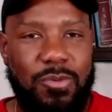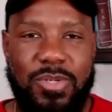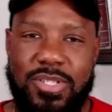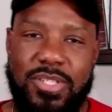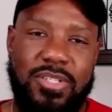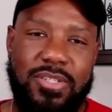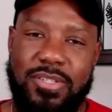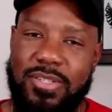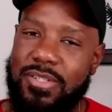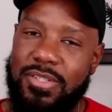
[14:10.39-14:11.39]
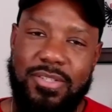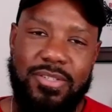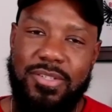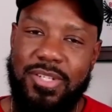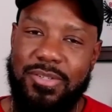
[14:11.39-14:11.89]
own decisions
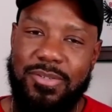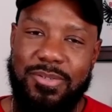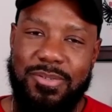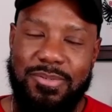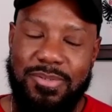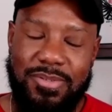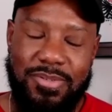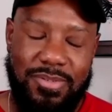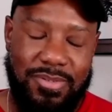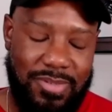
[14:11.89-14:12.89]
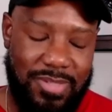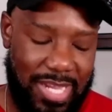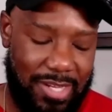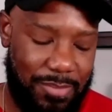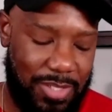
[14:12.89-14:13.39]
because you know
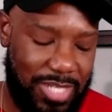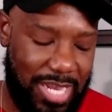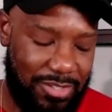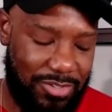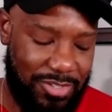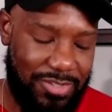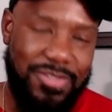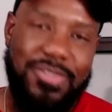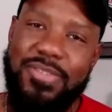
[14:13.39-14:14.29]
that can we be challenging